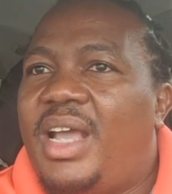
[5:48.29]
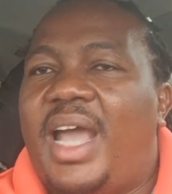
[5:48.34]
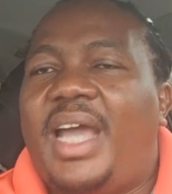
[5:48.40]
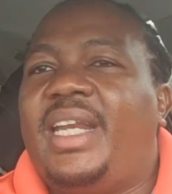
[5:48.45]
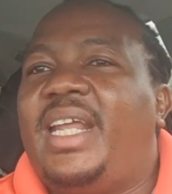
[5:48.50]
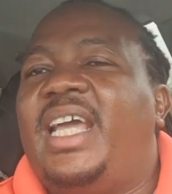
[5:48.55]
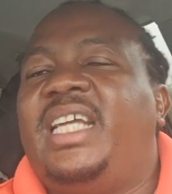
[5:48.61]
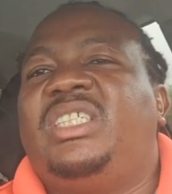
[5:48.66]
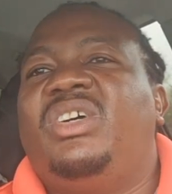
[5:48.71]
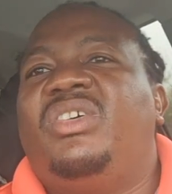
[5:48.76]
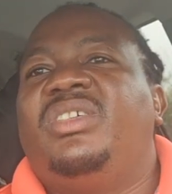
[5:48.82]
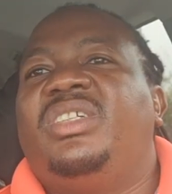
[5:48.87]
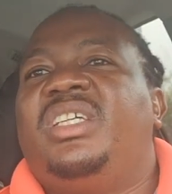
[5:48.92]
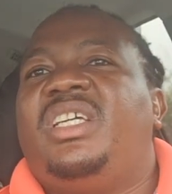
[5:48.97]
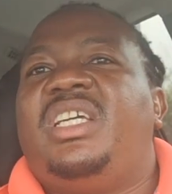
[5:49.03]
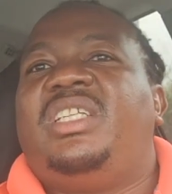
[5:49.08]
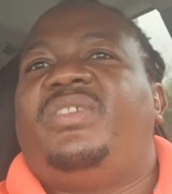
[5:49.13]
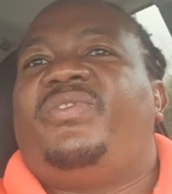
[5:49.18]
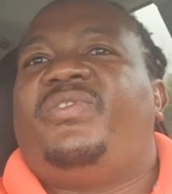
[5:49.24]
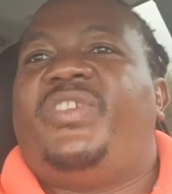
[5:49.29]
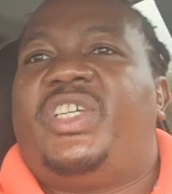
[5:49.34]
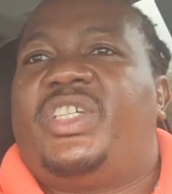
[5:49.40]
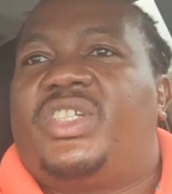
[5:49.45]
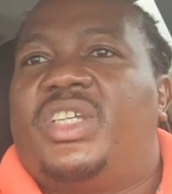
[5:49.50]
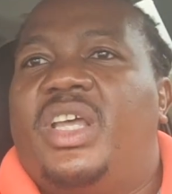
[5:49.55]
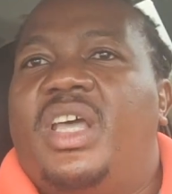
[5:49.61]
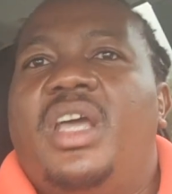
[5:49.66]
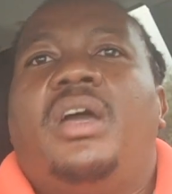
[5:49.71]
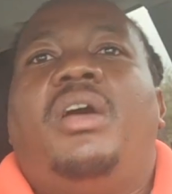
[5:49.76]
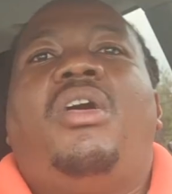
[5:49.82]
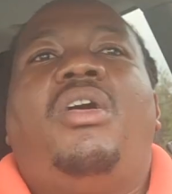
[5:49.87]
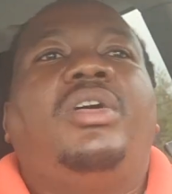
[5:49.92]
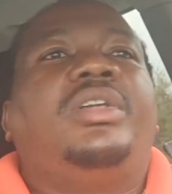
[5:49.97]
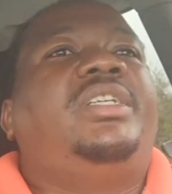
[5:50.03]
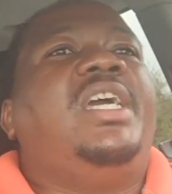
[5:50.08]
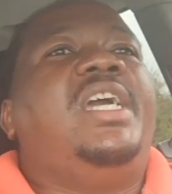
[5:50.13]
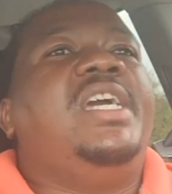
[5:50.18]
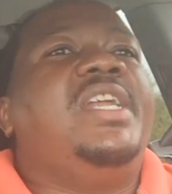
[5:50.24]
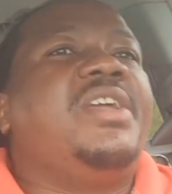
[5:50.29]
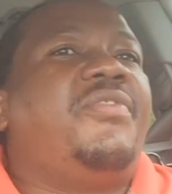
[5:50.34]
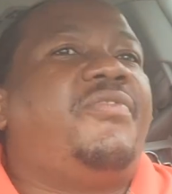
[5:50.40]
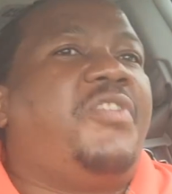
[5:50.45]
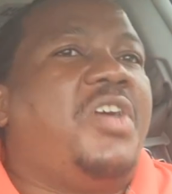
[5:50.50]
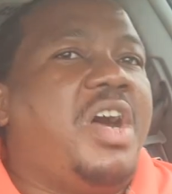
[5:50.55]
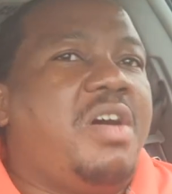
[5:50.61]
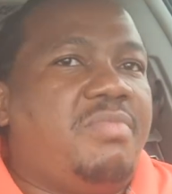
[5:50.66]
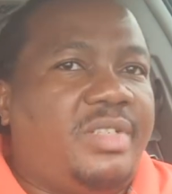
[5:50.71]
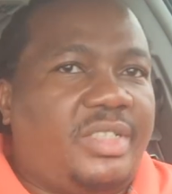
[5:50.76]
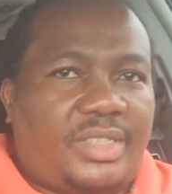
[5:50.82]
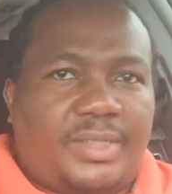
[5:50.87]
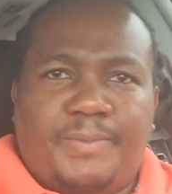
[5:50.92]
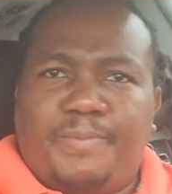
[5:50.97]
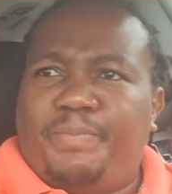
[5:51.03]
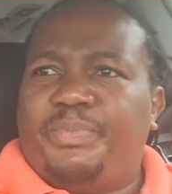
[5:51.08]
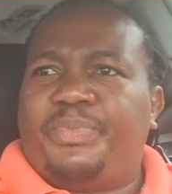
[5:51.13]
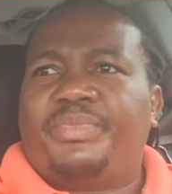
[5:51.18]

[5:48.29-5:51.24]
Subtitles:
and I don't eat fish. Or dairy farmers.